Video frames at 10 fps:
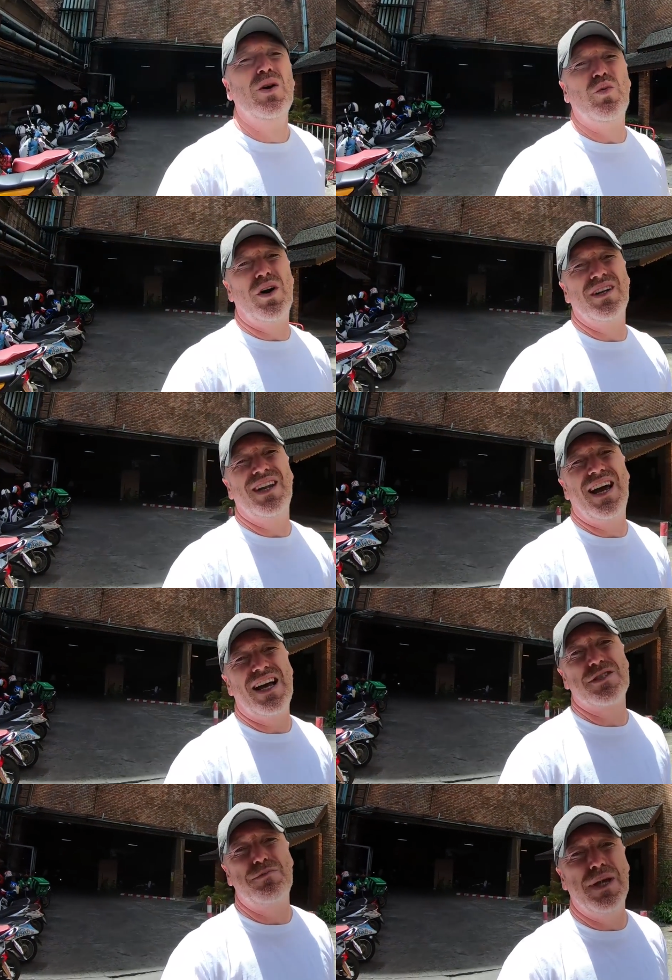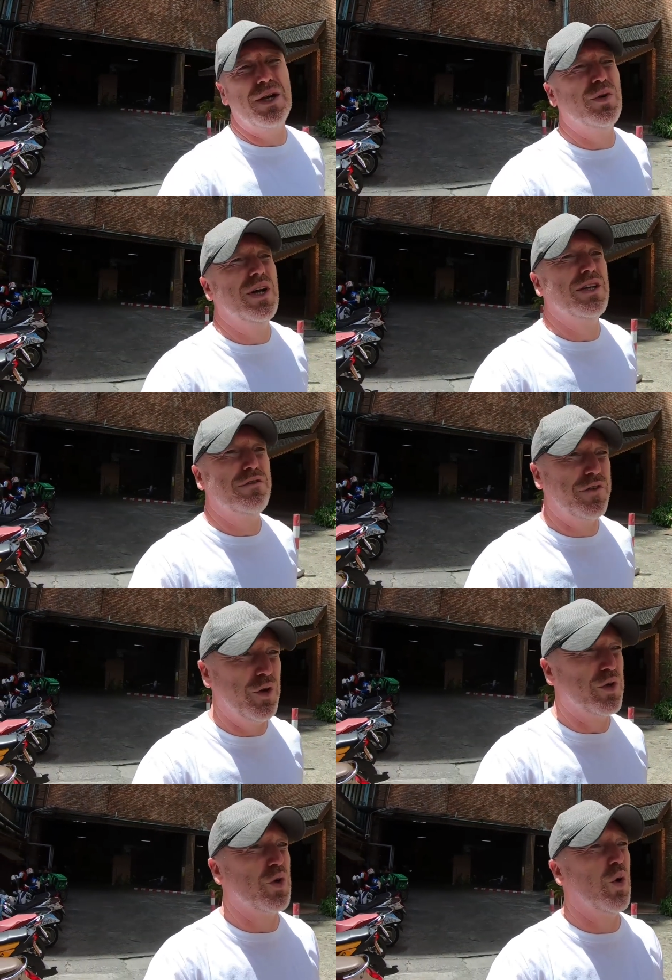one last meal in the
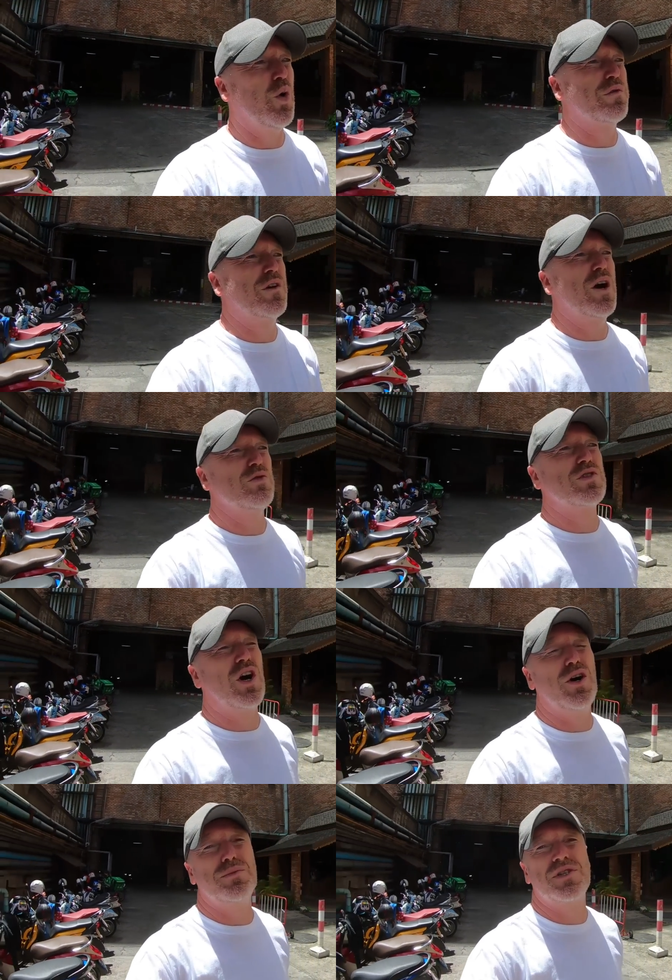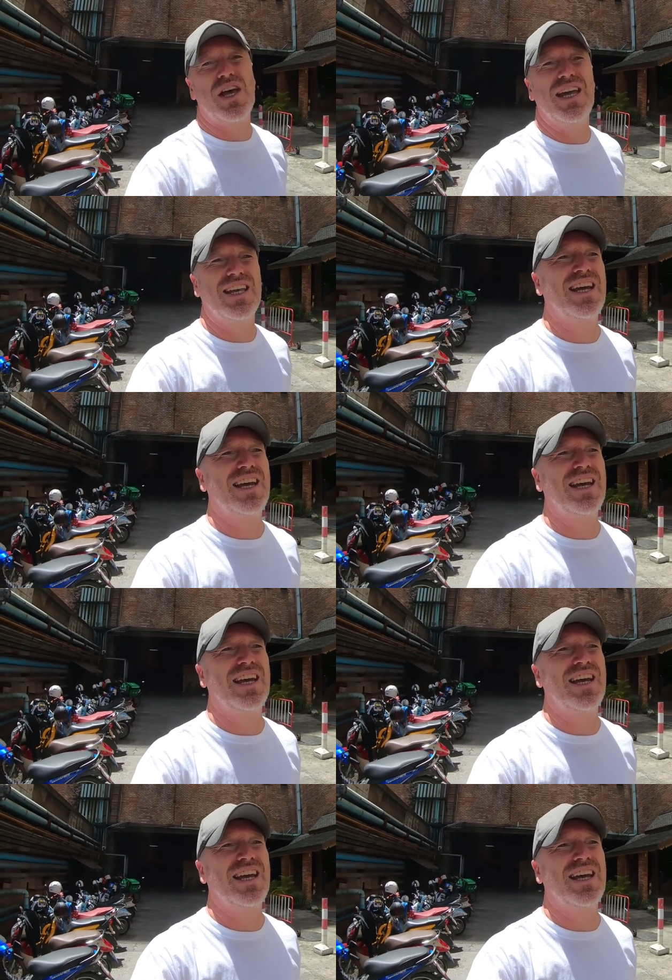food court for old time's sake